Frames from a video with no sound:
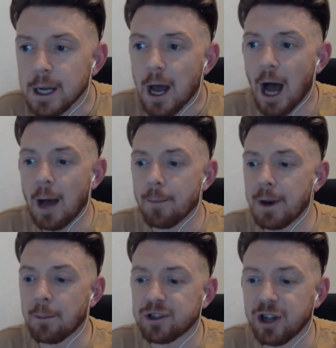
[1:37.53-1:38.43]
But
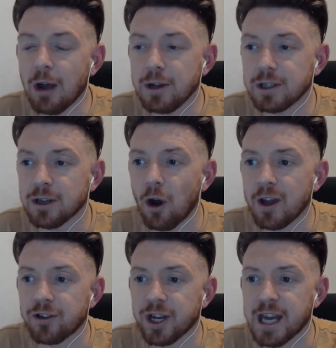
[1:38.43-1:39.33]
then we slowly got
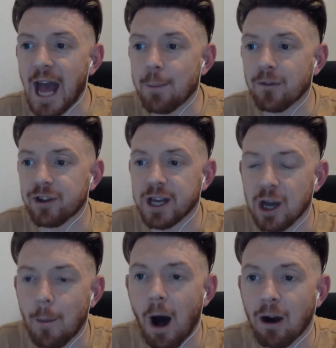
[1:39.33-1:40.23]
into the game. Obviously,
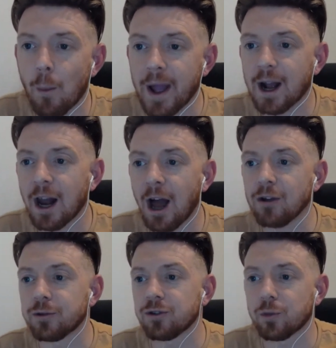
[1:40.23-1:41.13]
Kamara went
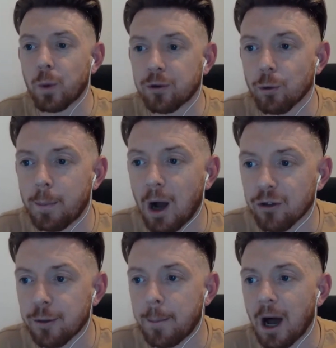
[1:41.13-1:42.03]
close, we just whistled
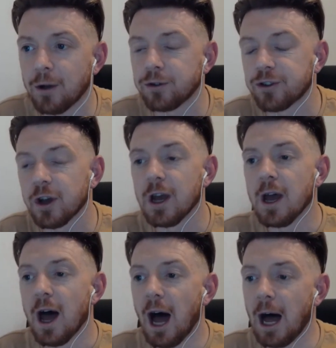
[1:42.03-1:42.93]
past the post.
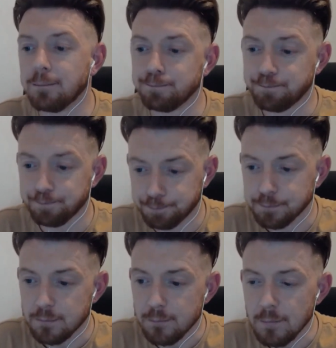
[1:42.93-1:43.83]
And
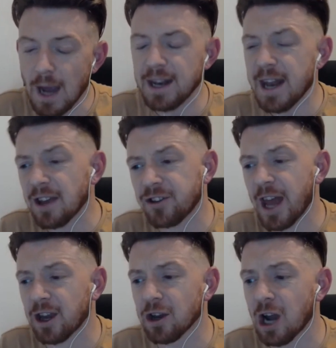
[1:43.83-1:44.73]
then their
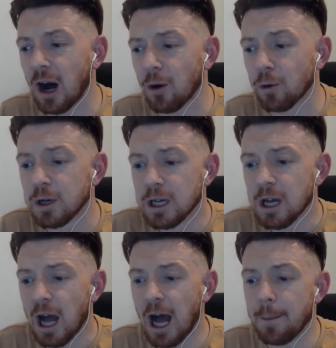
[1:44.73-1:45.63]
second goal,
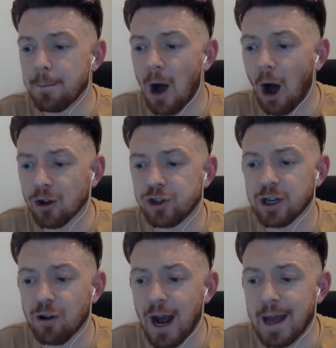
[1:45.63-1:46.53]
Archie
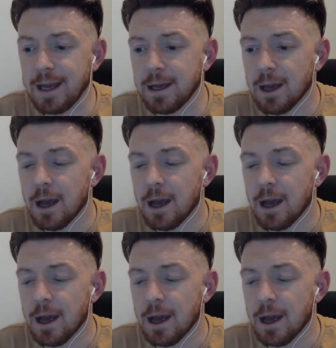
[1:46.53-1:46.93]
Gray